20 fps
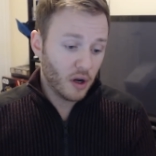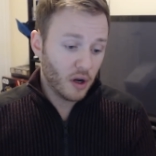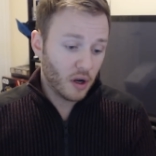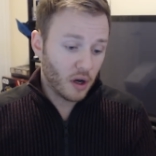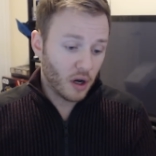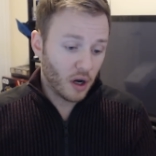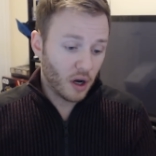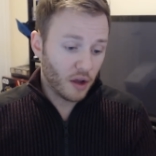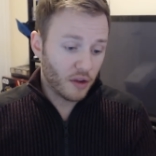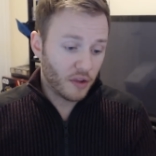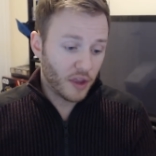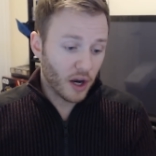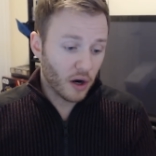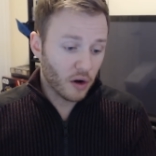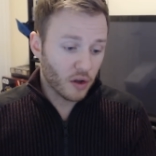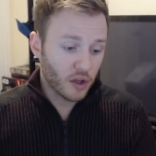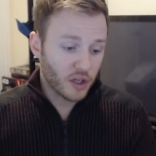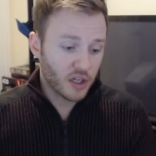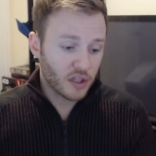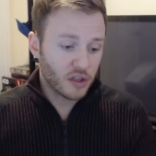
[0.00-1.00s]
uh, they are
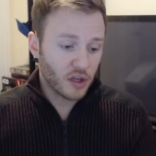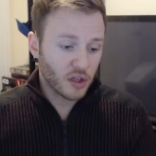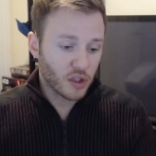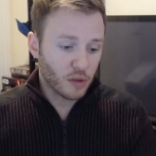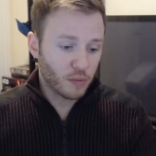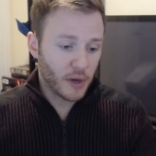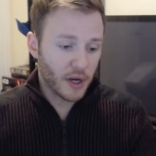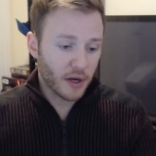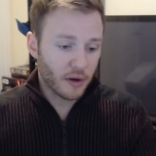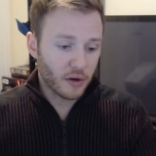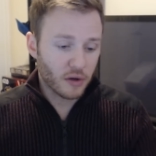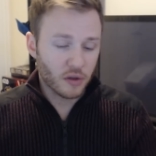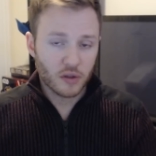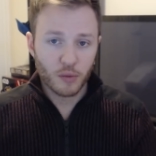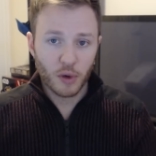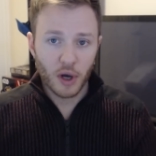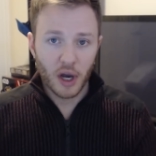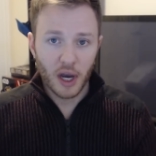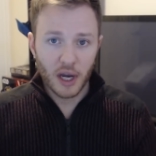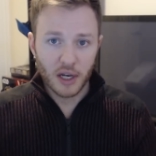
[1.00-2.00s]
the decision makers
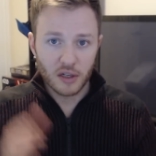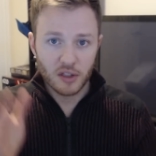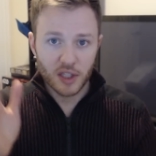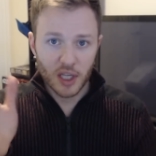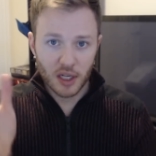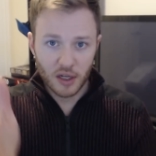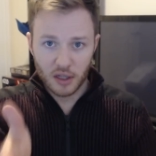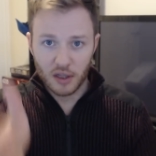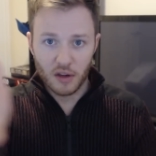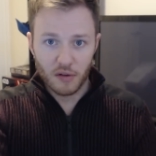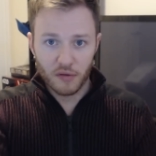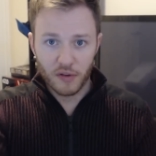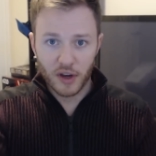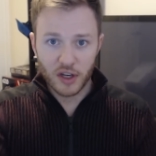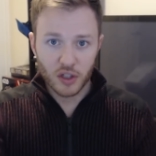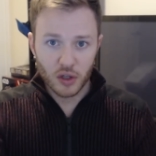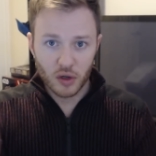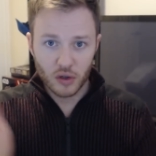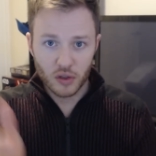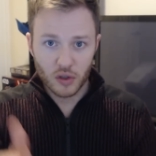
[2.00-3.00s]
behind sending the
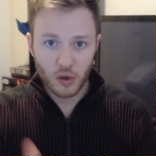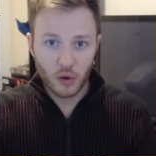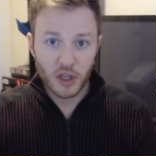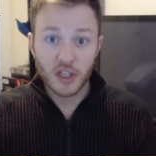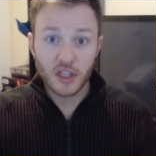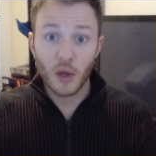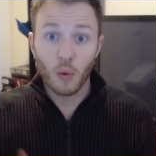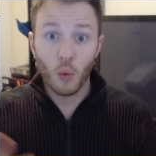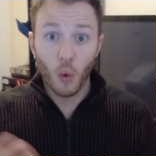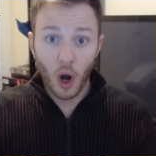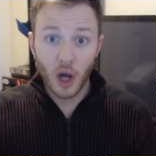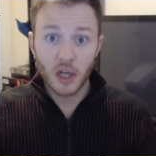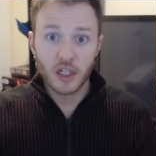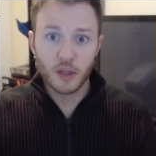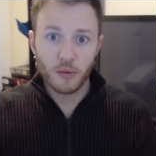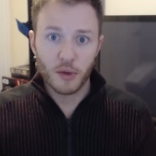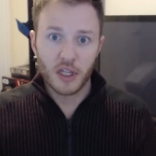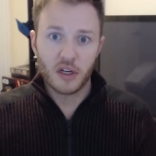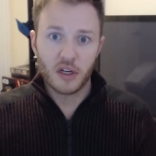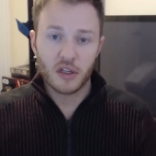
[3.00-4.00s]
Avengers, or at least they want to
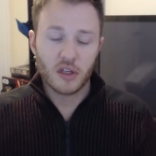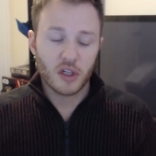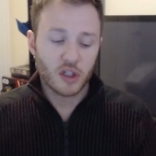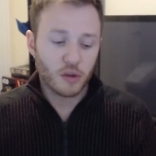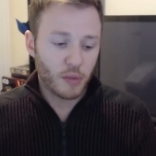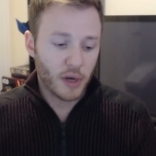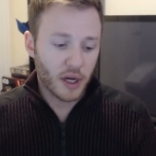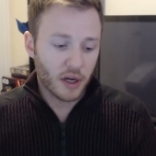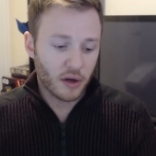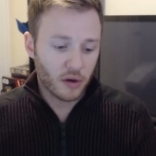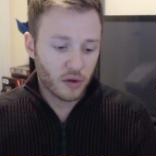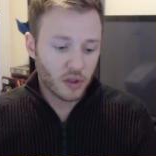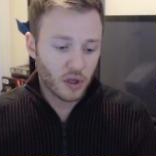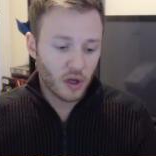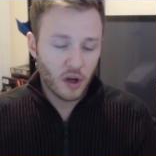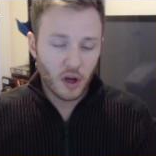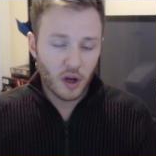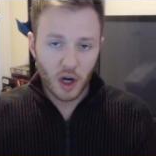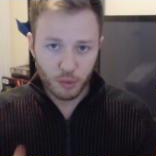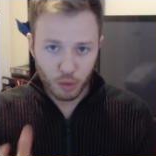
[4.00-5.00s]
be the decision makers
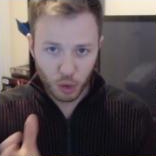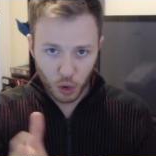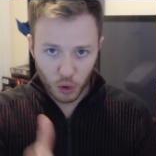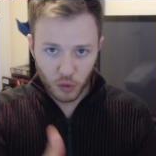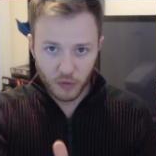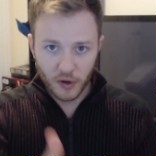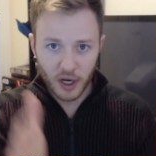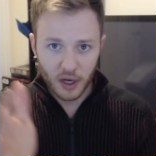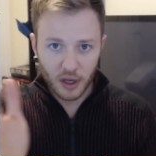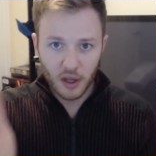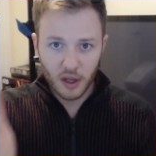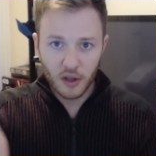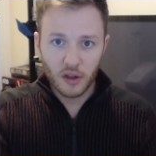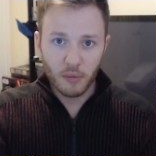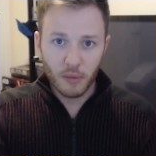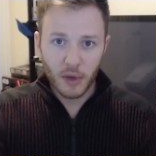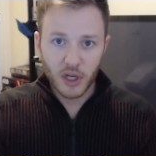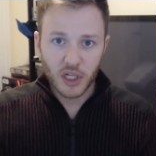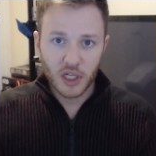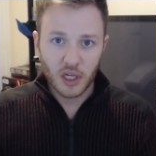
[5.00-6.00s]
approving the
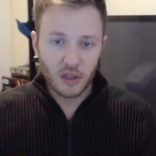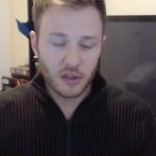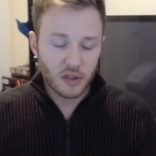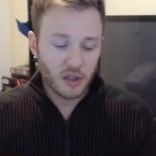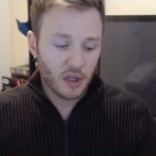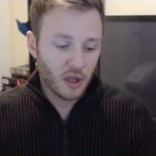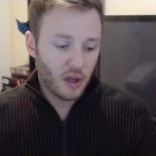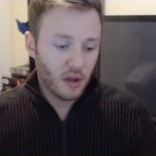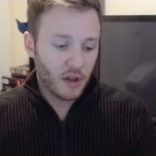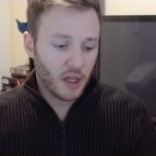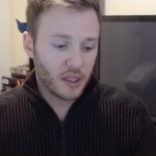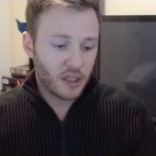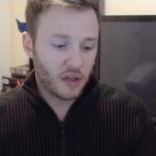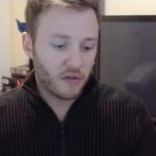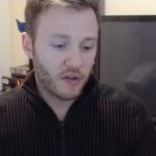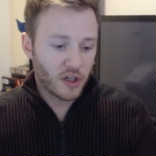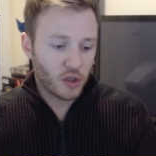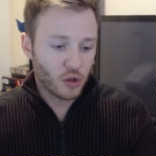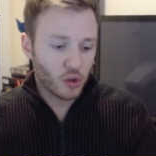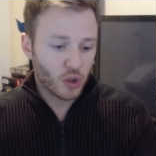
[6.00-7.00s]
missions that the
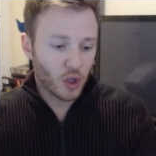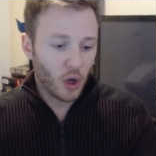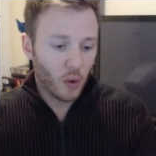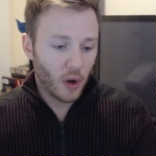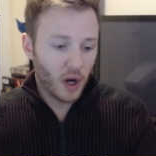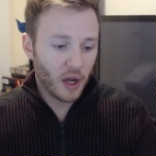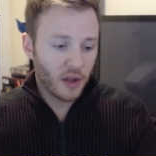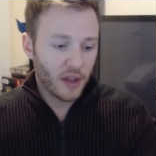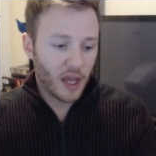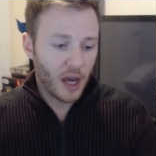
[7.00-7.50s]
Avengers go on.